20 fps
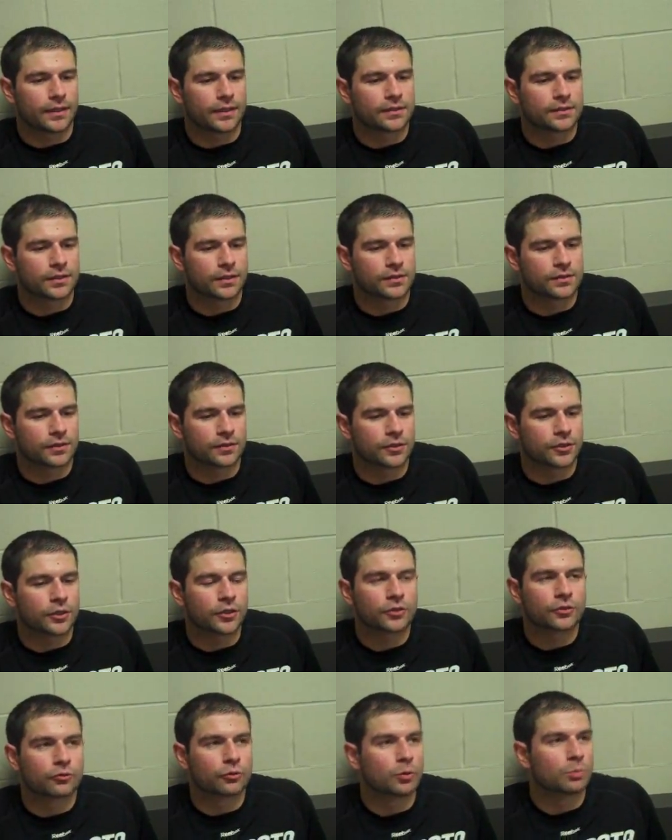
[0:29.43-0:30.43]
it's it's a
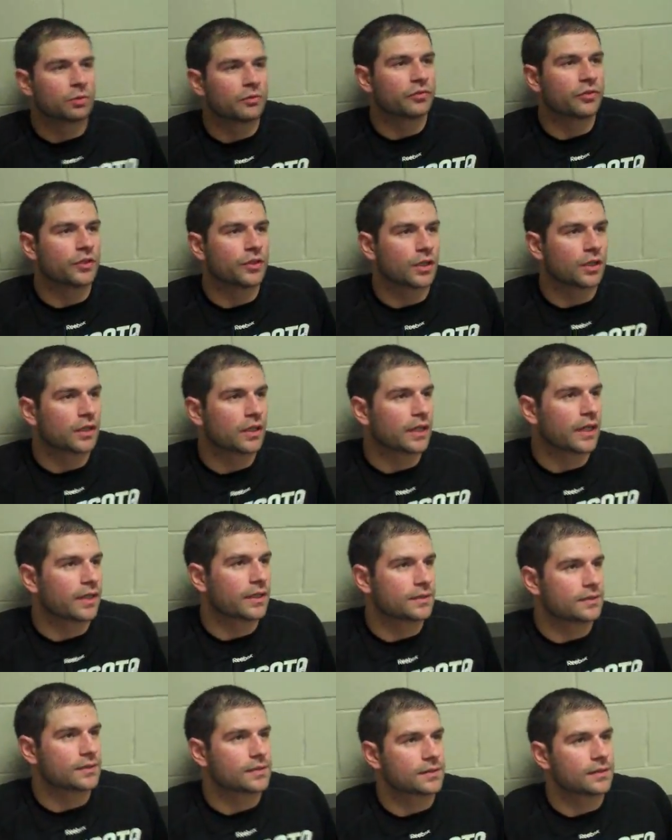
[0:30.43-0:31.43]
good group of young
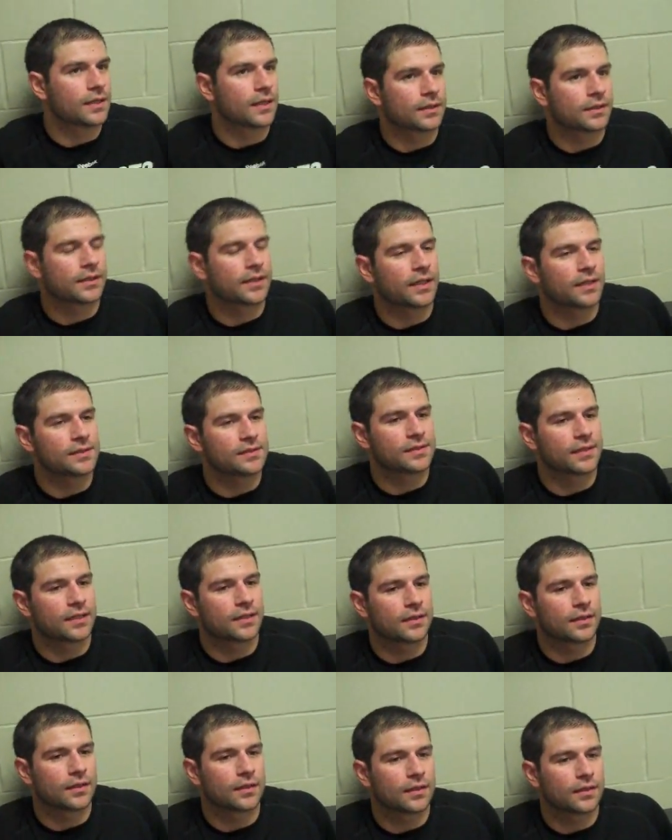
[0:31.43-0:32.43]
guys. It's not guys
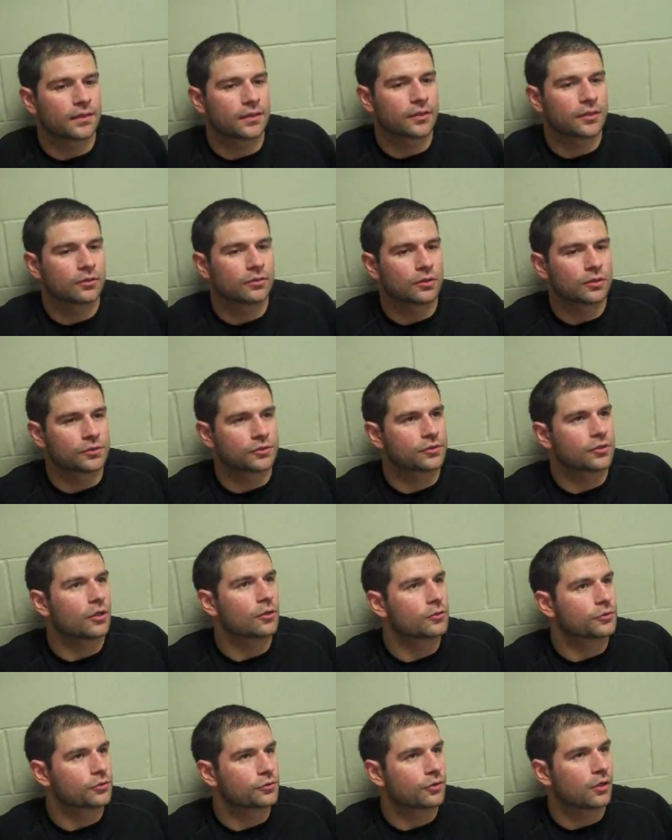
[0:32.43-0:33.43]
that uh, you know are
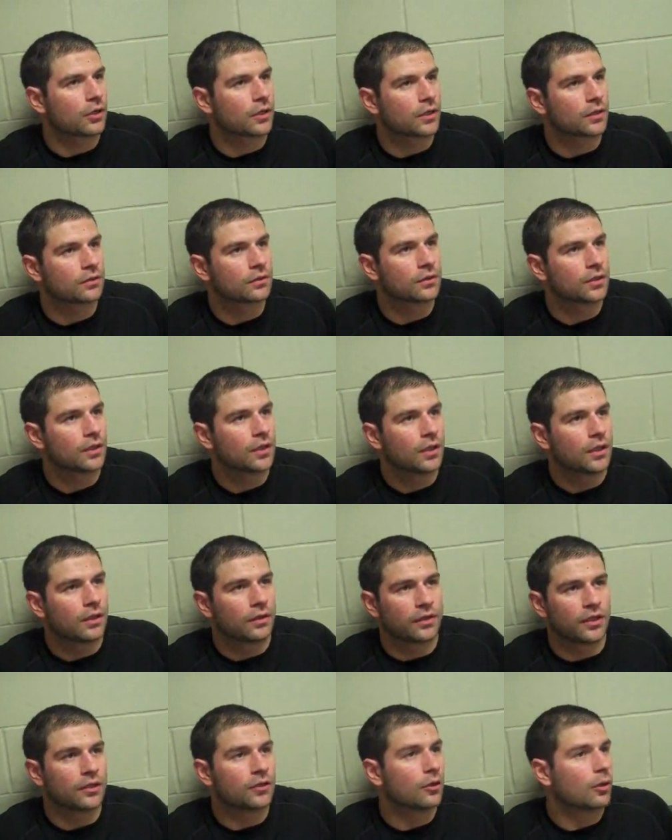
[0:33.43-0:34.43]
starstruck, and
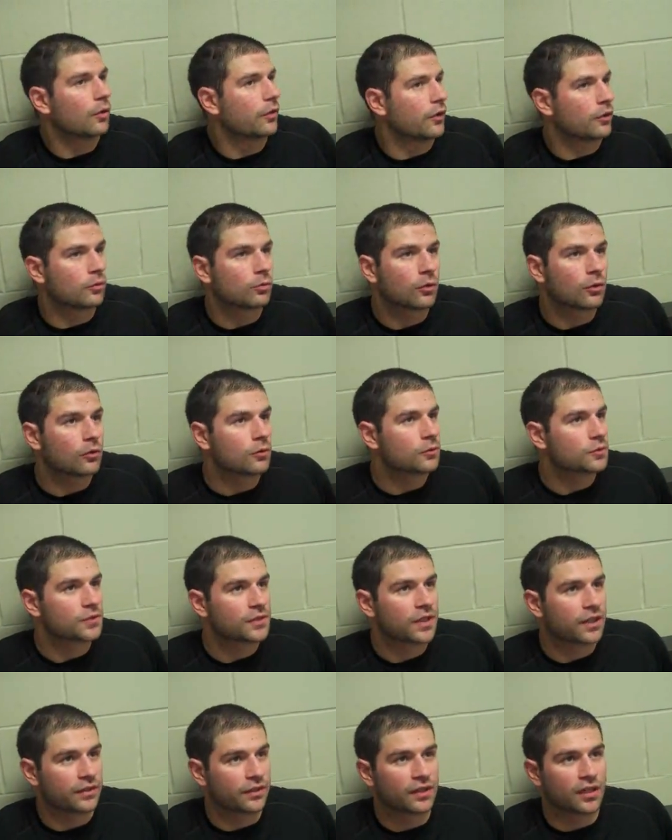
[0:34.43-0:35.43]
they know their
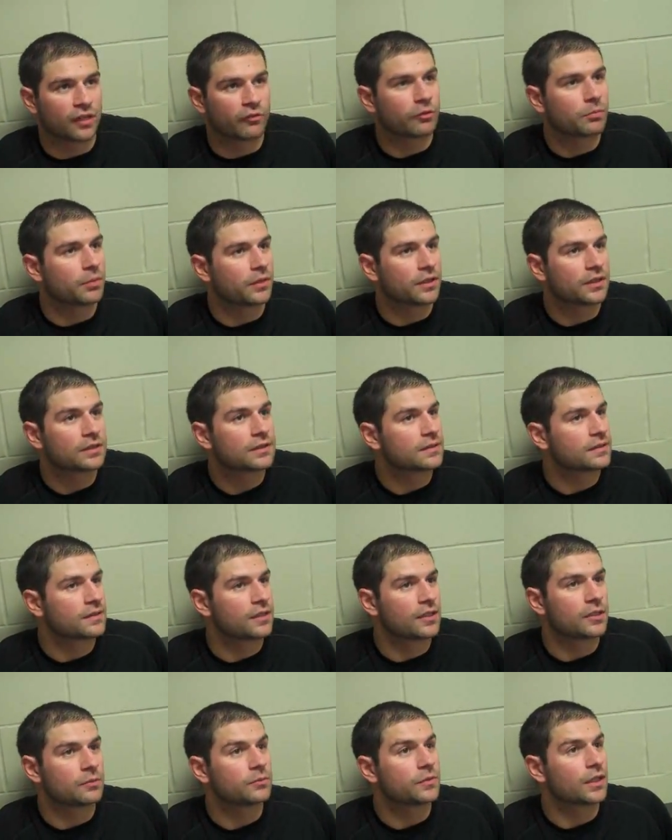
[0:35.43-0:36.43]
roles, and I think everybody on this
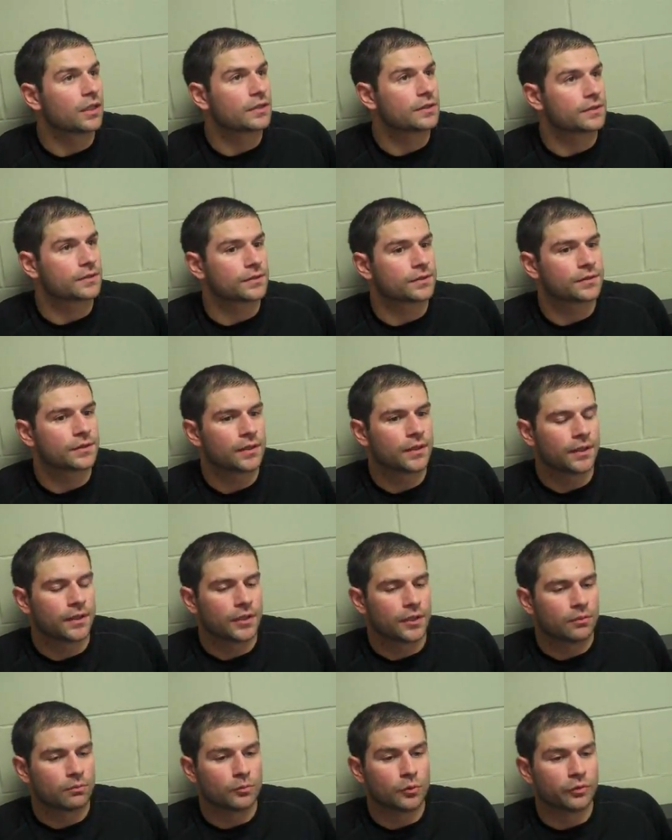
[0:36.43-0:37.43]
team does. And
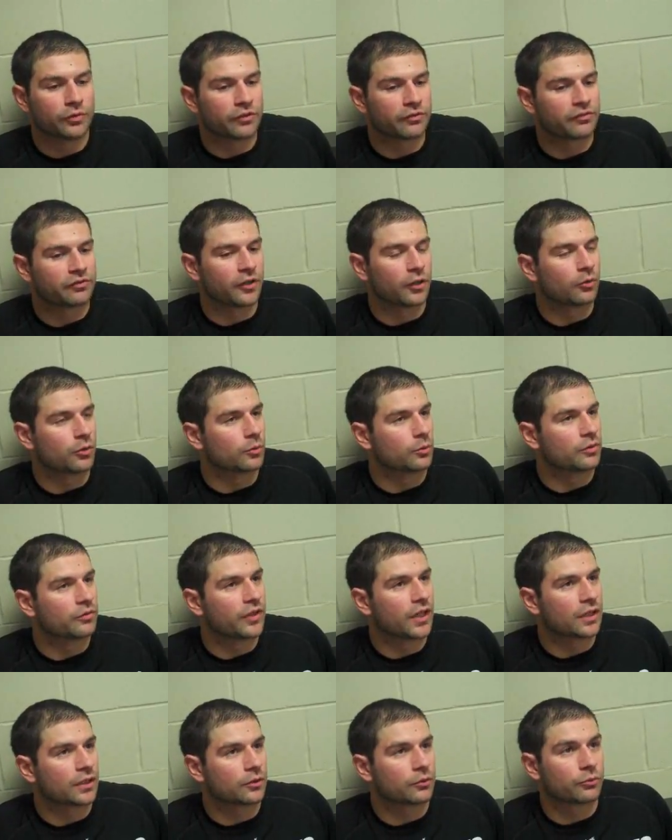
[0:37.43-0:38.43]
moving forward,
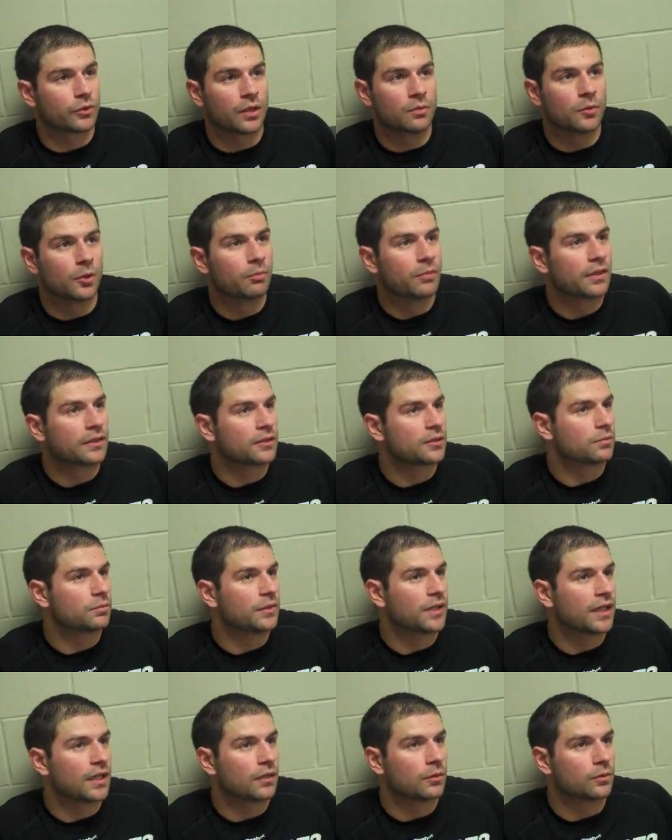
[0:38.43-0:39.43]
we've got a great
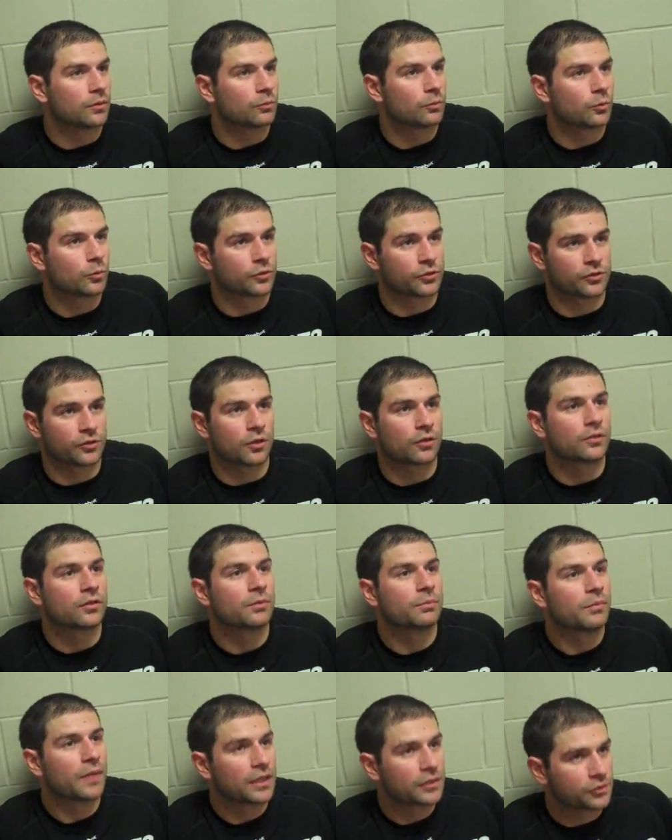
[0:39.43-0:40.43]
momentum now, and we're starting
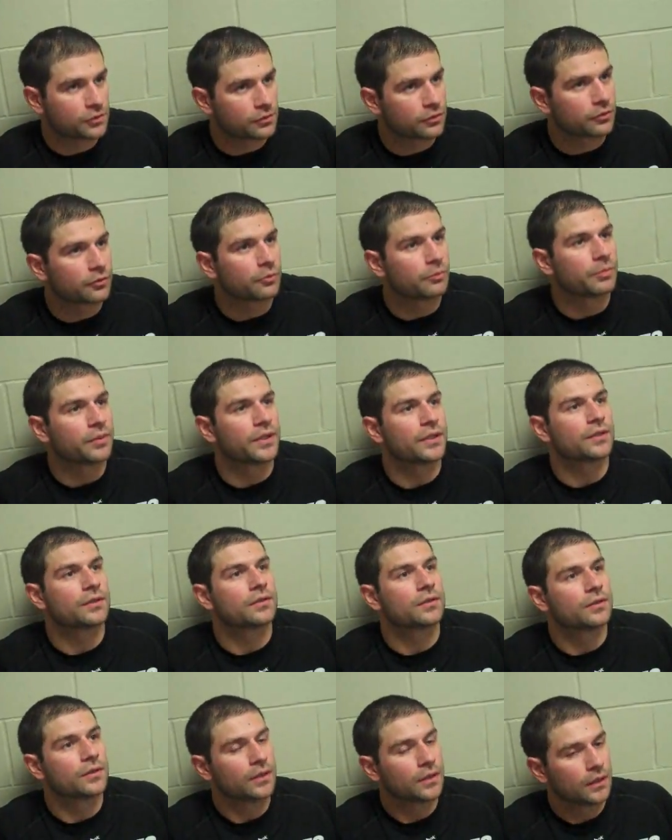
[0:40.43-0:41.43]
to mesh a little bit,
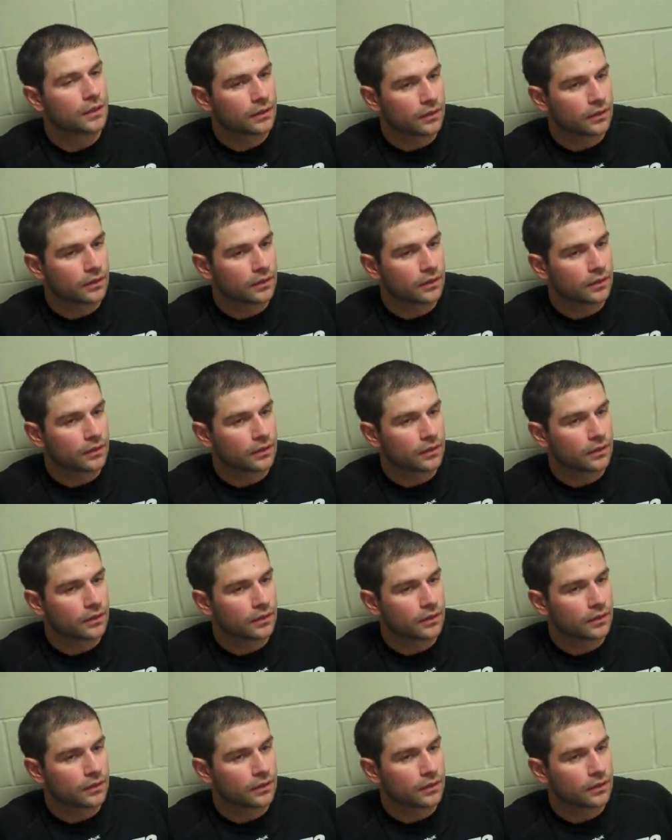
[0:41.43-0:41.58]
and